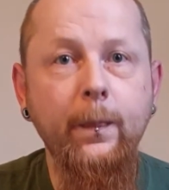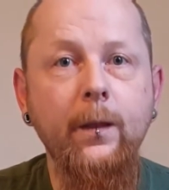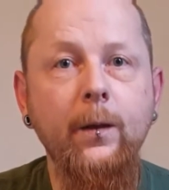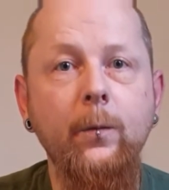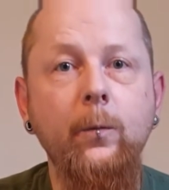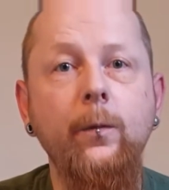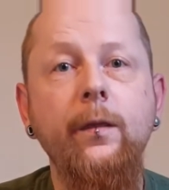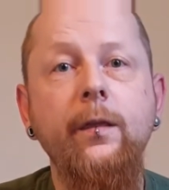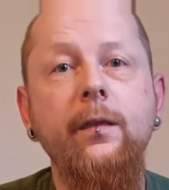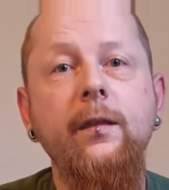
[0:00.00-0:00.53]

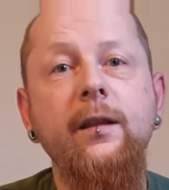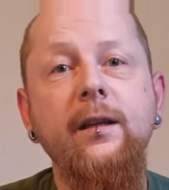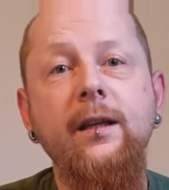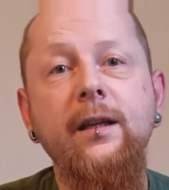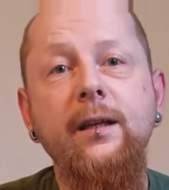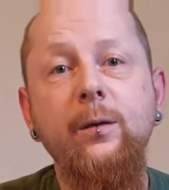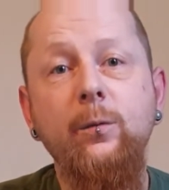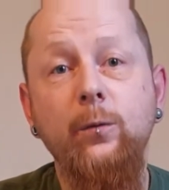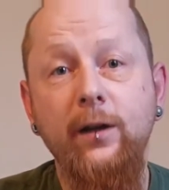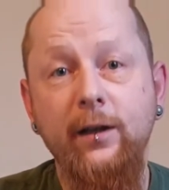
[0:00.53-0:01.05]
with
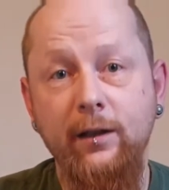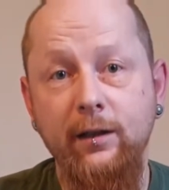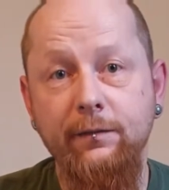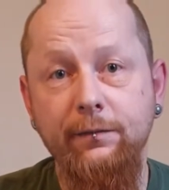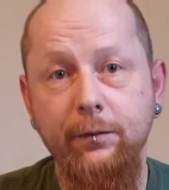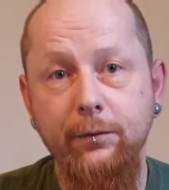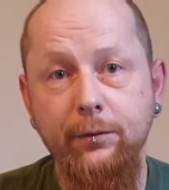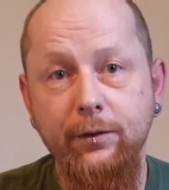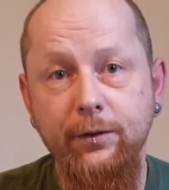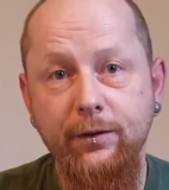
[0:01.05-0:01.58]
the waggler
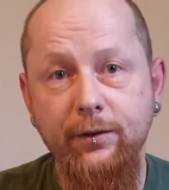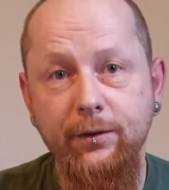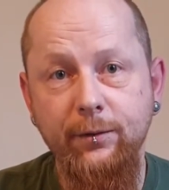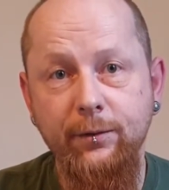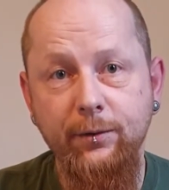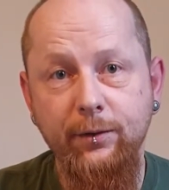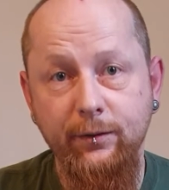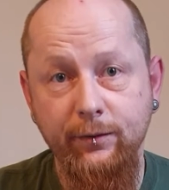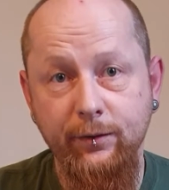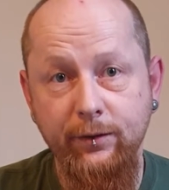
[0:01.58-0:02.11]
floats,
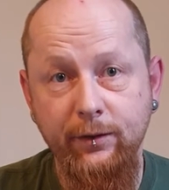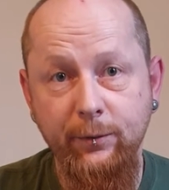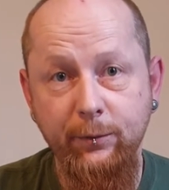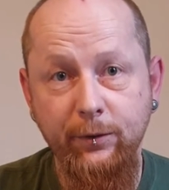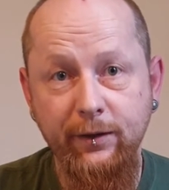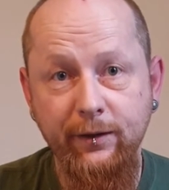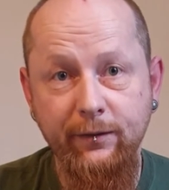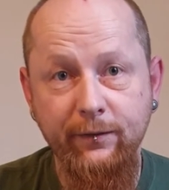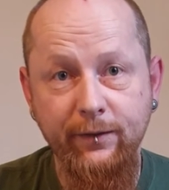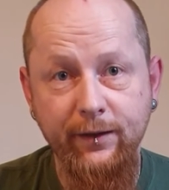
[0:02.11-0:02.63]
obviously
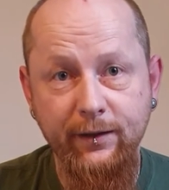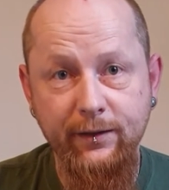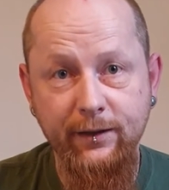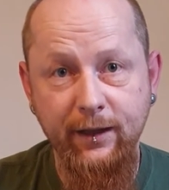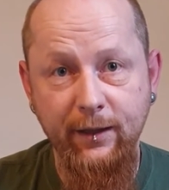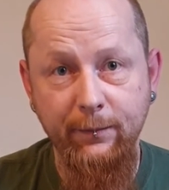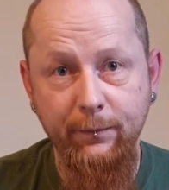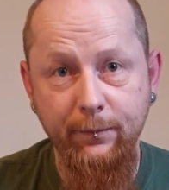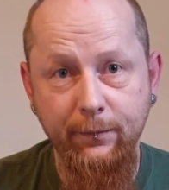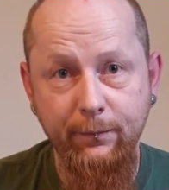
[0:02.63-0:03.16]
we fixed
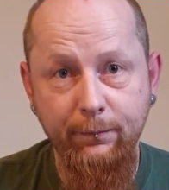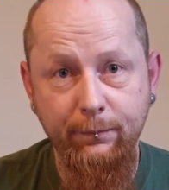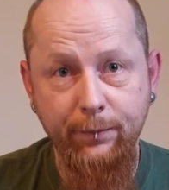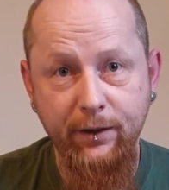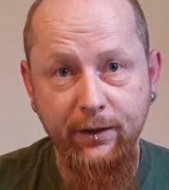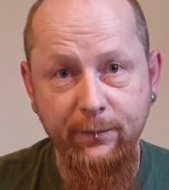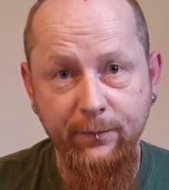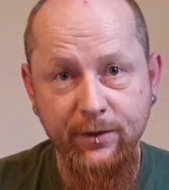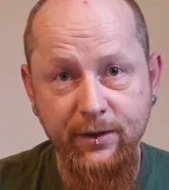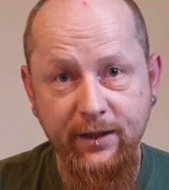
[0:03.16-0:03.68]
them
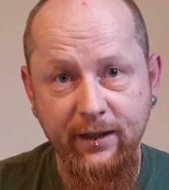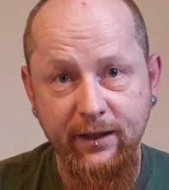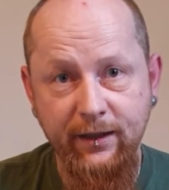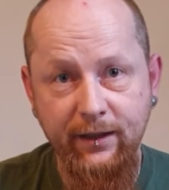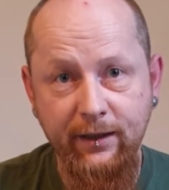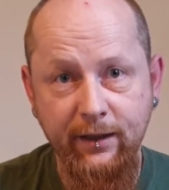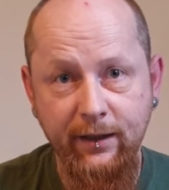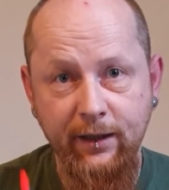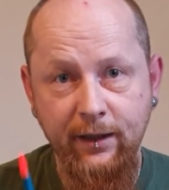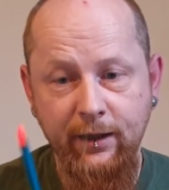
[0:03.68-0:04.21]
bottom
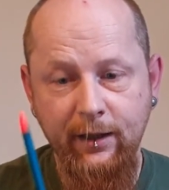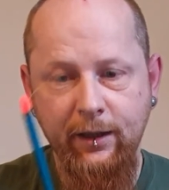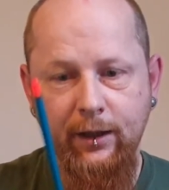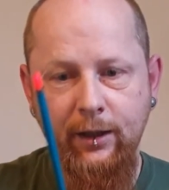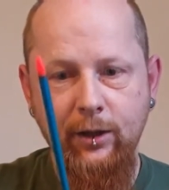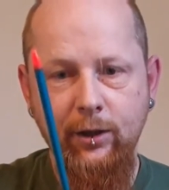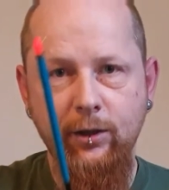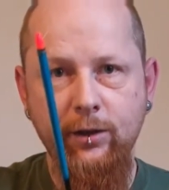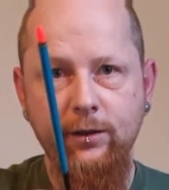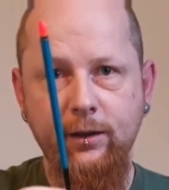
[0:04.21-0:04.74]
side
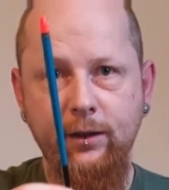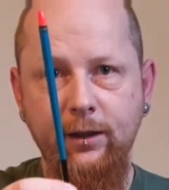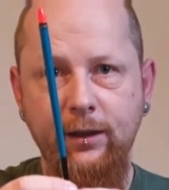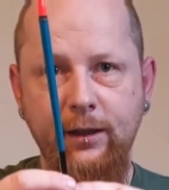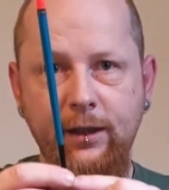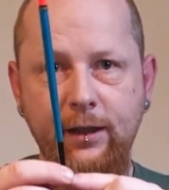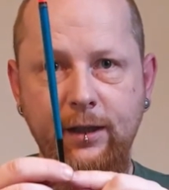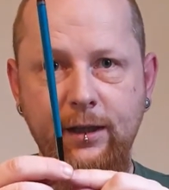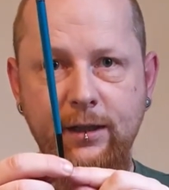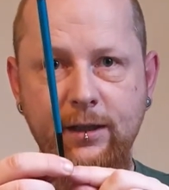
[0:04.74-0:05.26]
using
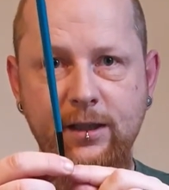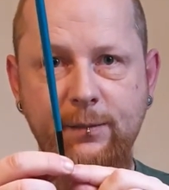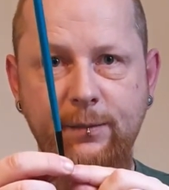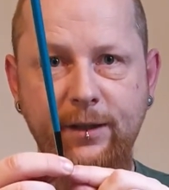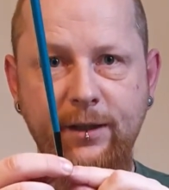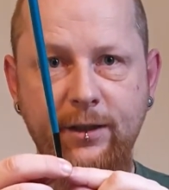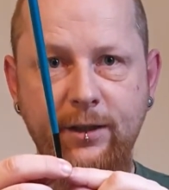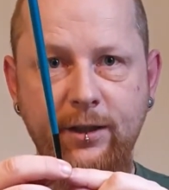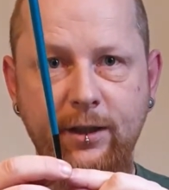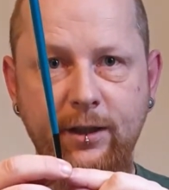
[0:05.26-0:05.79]
a
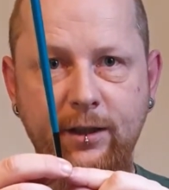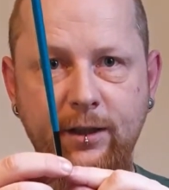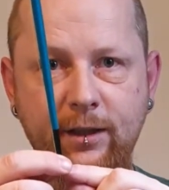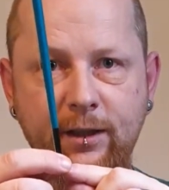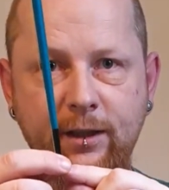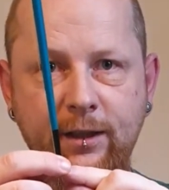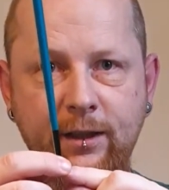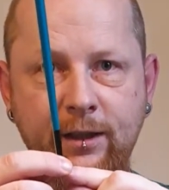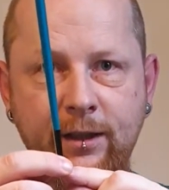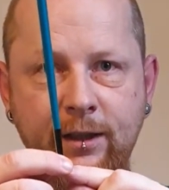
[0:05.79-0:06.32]
split shot
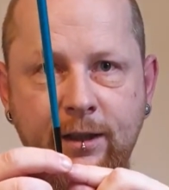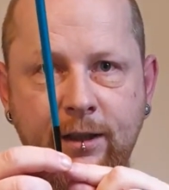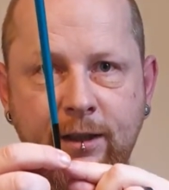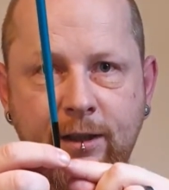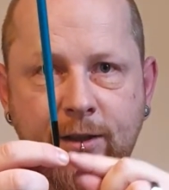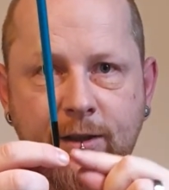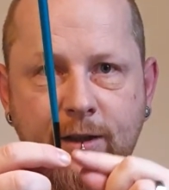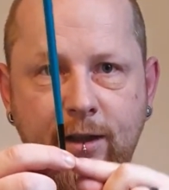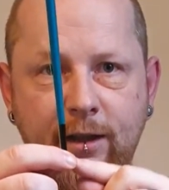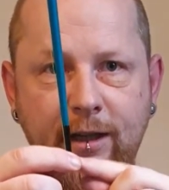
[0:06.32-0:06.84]

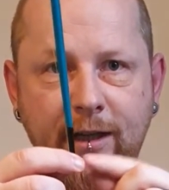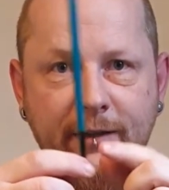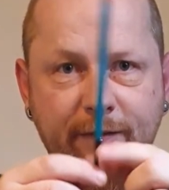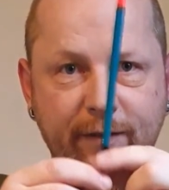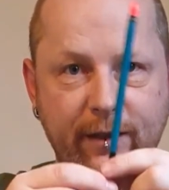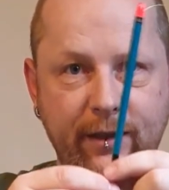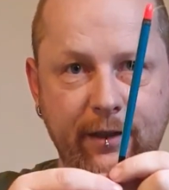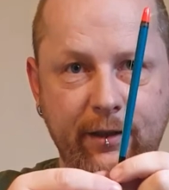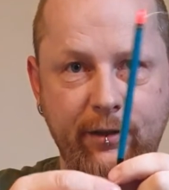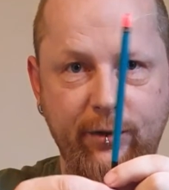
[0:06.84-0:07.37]
to the left
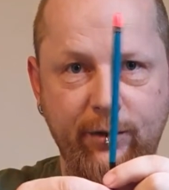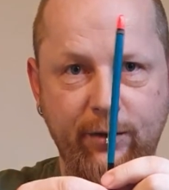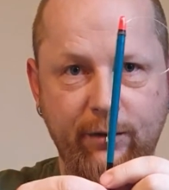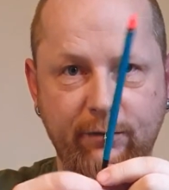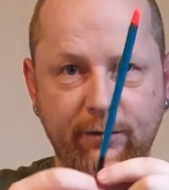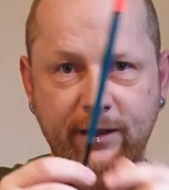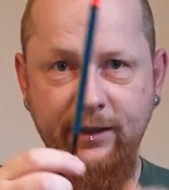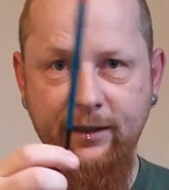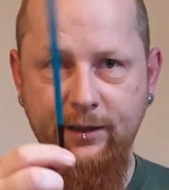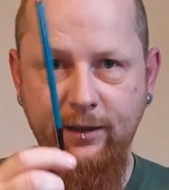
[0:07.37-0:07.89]
and to the
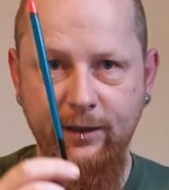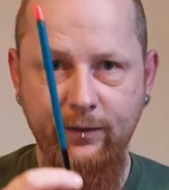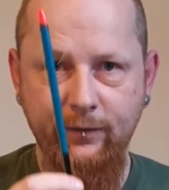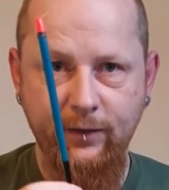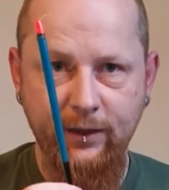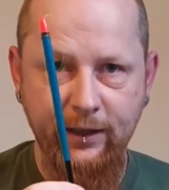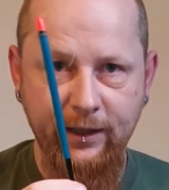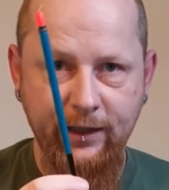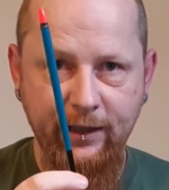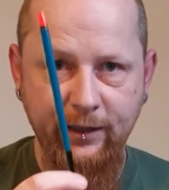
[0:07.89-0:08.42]
right of
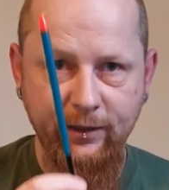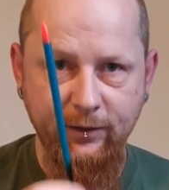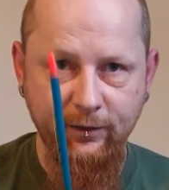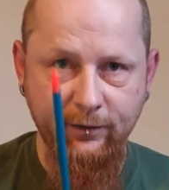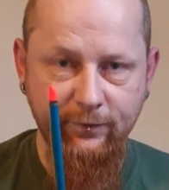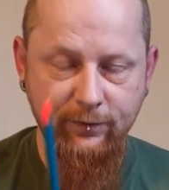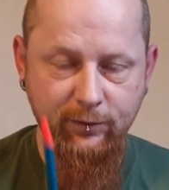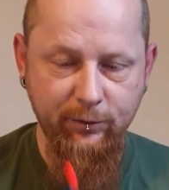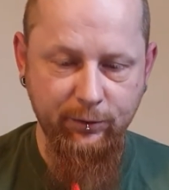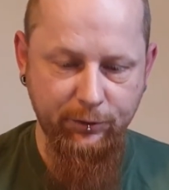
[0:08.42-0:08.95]
the eye on the
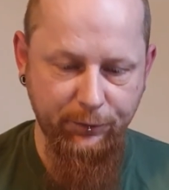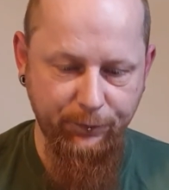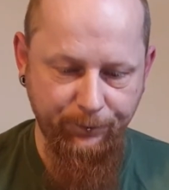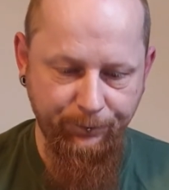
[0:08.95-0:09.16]
float.